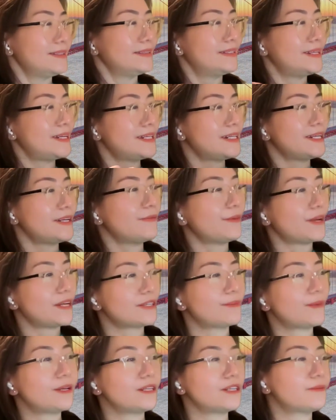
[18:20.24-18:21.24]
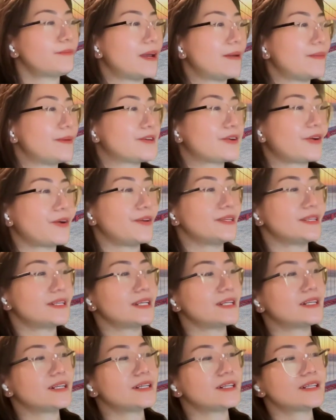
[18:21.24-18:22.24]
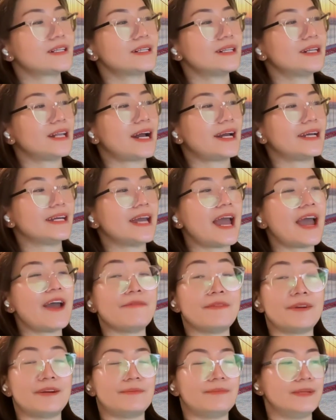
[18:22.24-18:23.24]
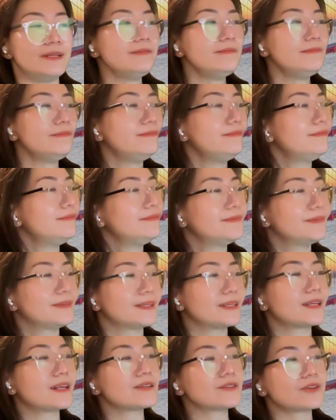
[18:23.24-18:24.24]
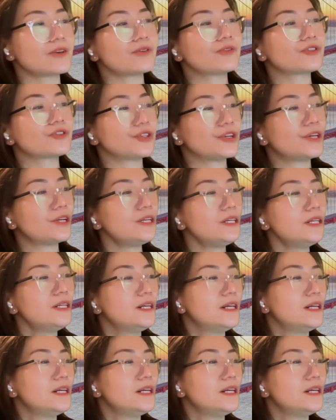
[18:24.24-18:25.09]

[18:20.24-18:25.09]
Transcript: these investments may be considered like environment, the social